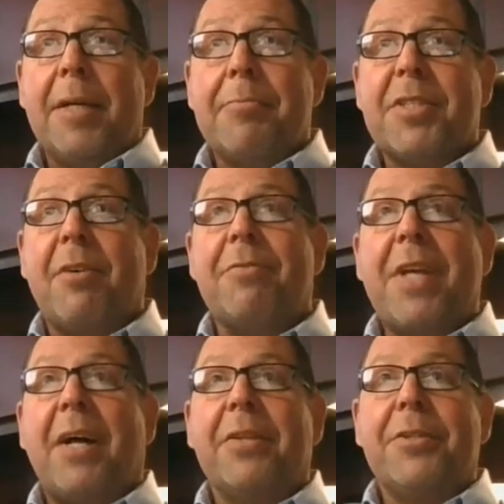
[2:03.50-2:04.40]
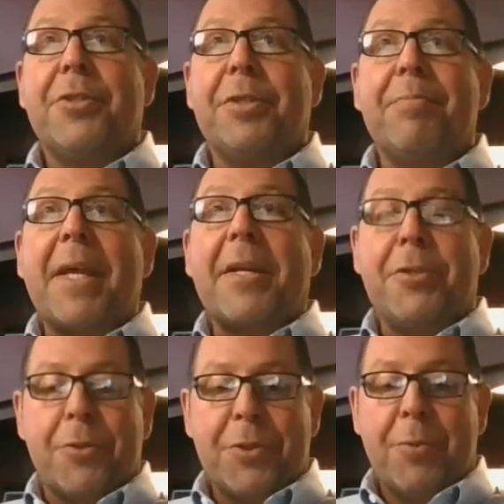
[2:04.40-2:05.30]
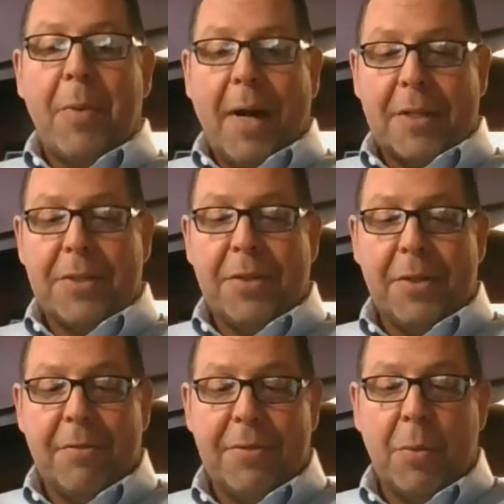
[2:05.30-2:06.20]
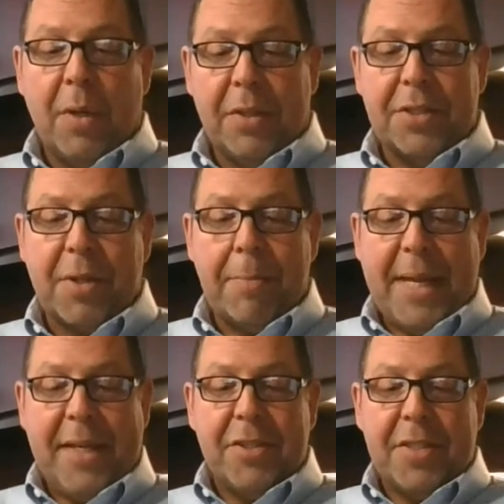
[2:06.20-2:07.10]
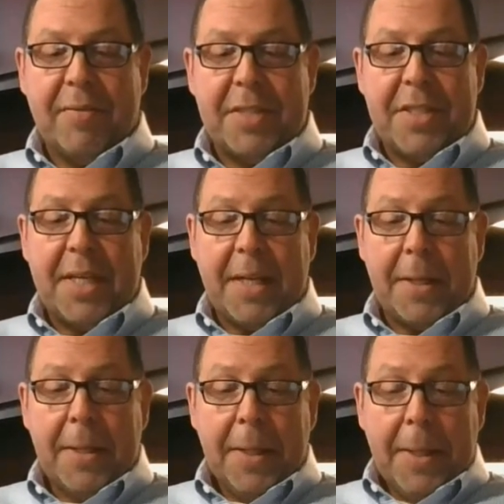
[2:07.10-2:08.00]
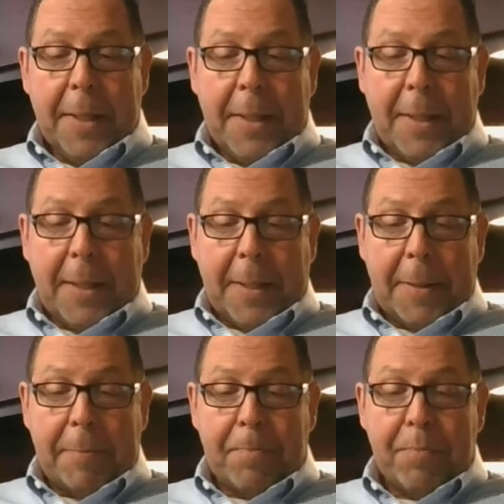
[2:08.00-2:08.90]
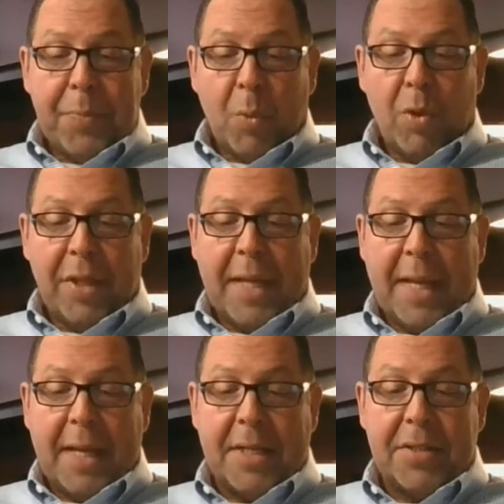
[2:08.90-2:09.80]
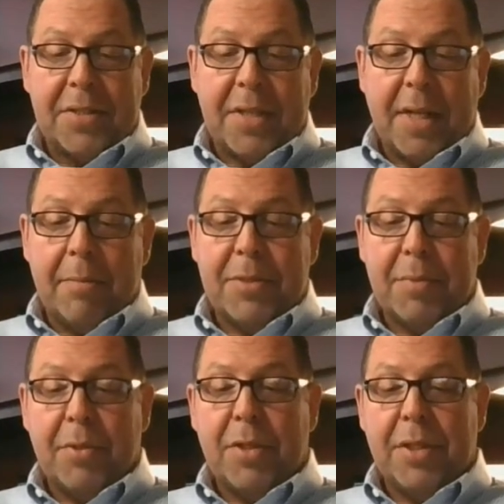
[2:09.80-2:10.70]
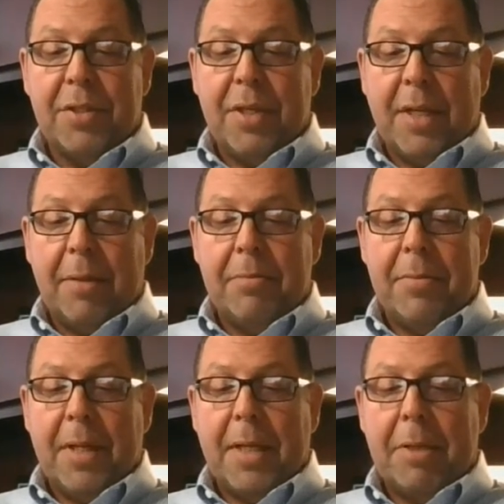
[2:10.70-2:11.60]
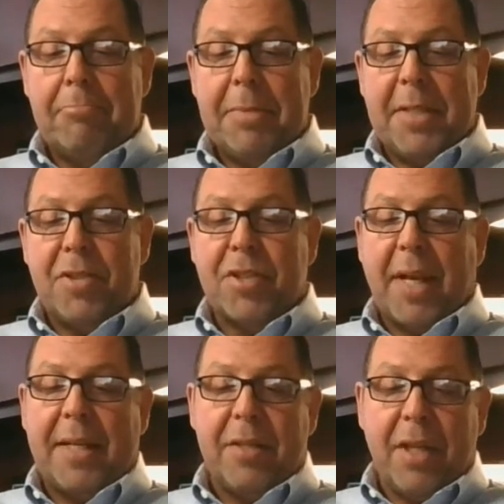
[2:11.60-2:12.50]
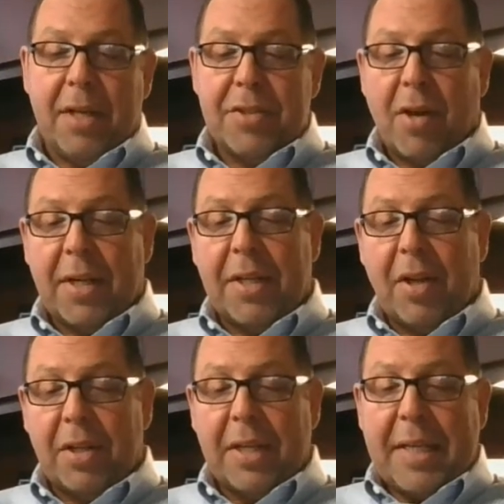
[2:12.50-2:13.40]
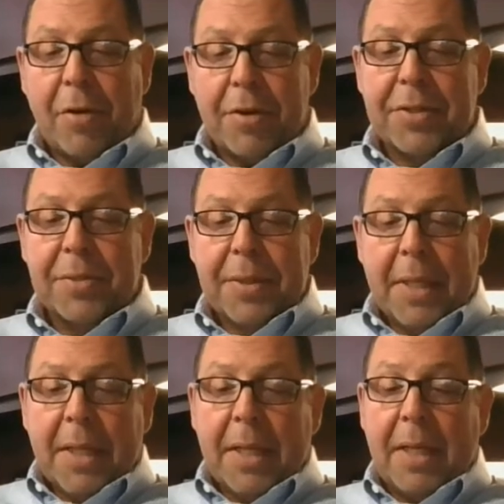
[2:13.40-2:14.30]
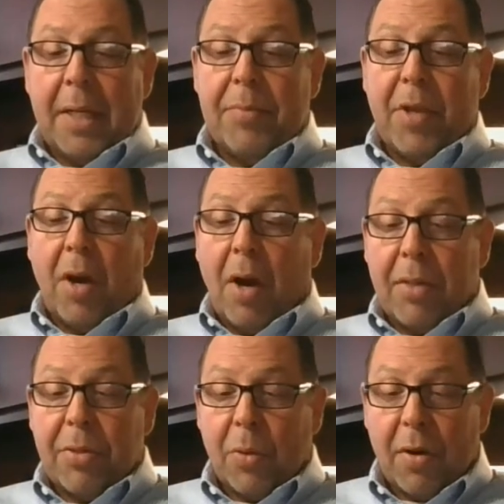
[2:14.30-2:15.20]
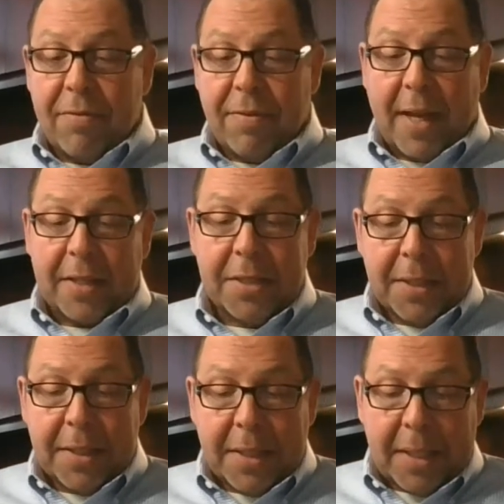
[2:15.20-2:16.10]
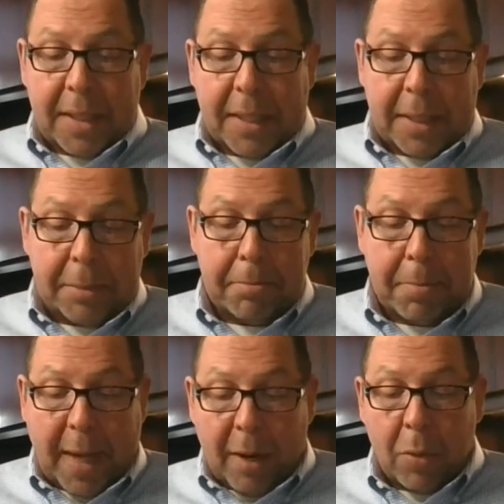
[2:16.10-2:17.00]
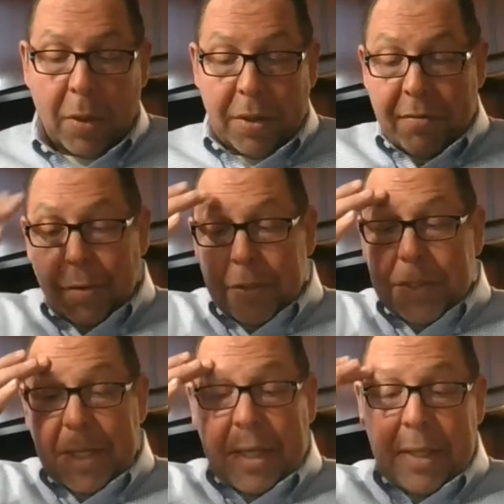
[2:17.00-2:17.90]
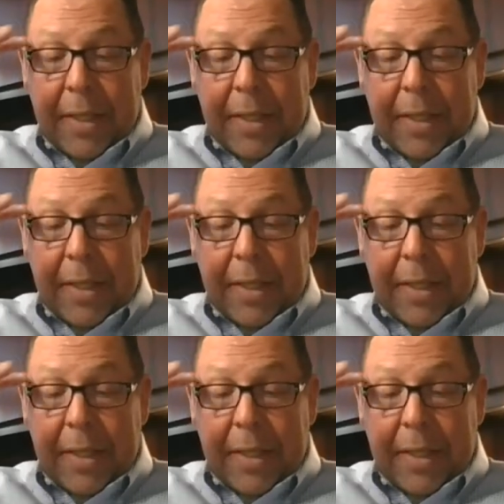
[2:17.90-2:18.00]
self-knowledge and manager's toolbox, if you will, is on page 17. Really has some good insight talking on leaders, the Hawthorne effect, power, diversity.